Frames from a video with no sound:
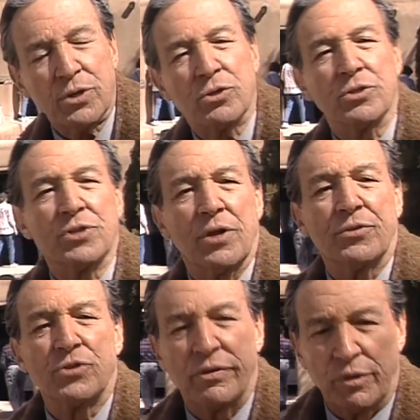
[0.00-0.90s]
it turns out
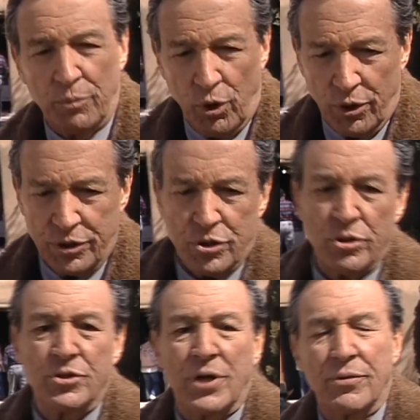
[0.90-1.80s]
there's even more. It
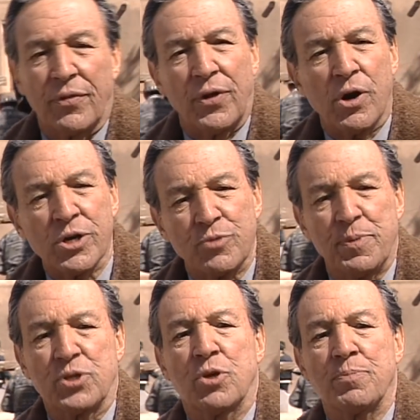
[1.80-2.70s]
turns out that the
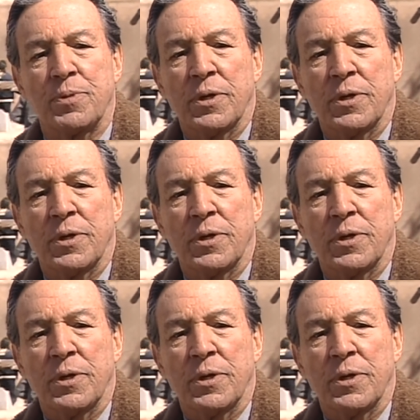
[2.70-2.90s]
Archbishop,